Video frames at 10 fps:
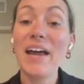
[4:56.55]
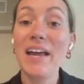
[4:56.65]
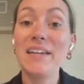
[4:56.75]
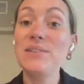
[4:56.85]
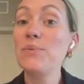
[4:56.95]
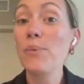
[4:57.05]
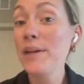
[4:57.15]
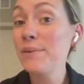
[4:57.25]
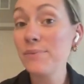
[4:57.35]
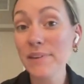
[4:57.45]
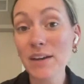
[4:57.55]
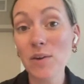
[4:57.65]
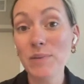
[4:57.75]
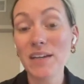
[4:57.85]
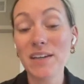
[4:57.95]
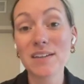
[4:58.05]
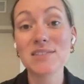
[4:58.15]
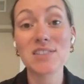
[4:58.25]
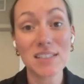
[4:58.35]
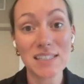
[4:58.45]
And we really hope that
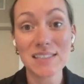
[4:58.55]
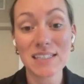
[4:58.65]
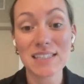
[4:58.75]
you're just as